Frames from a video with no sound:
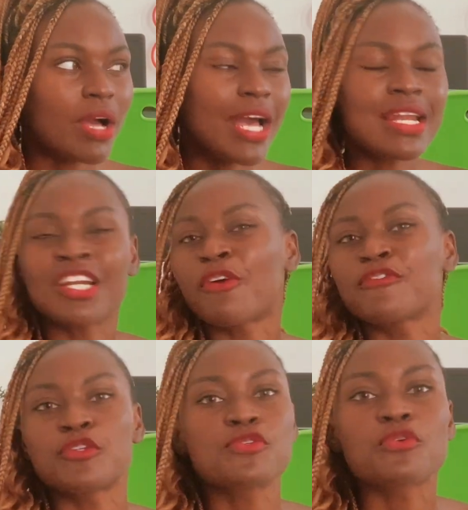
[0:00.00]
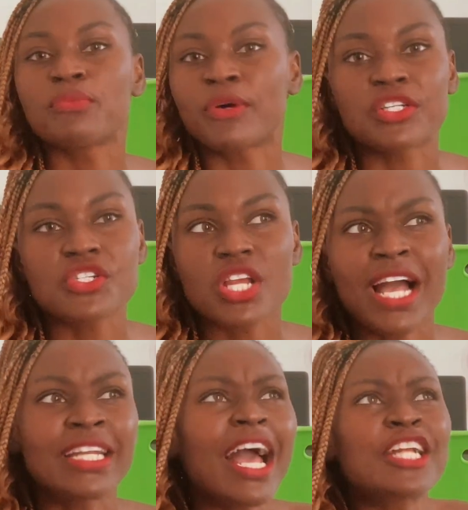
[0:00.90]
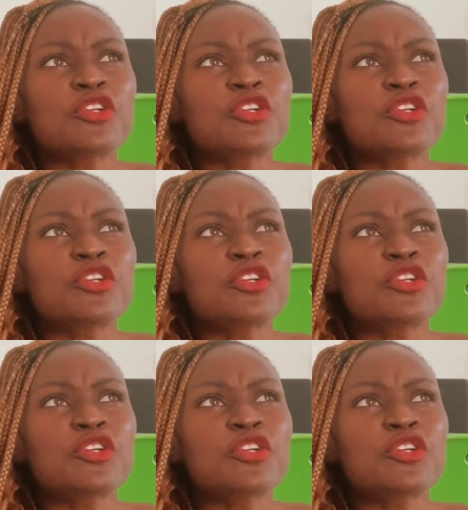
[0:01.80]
and I loved it so much, and I